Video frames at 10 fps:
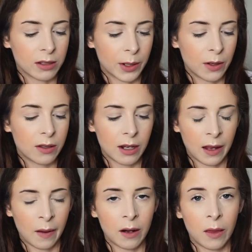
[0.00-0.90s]
So I use it
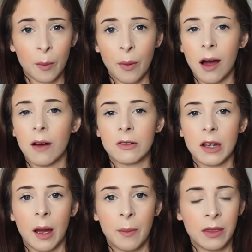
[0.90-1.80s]
in the
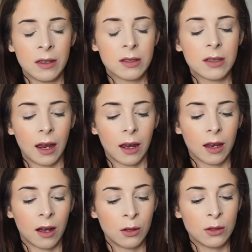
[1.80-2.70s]
bathtub, the
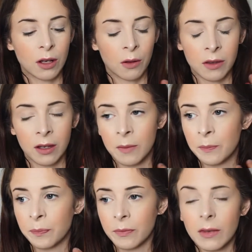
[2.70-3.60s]
sink. I use it on the
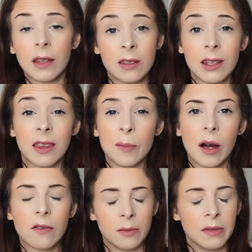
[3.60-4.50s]
sink of the
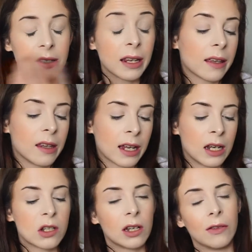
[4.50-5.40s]
bathroom, the sink in the
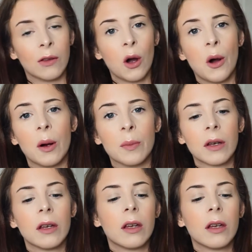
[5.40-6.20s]
kitchen, the hob.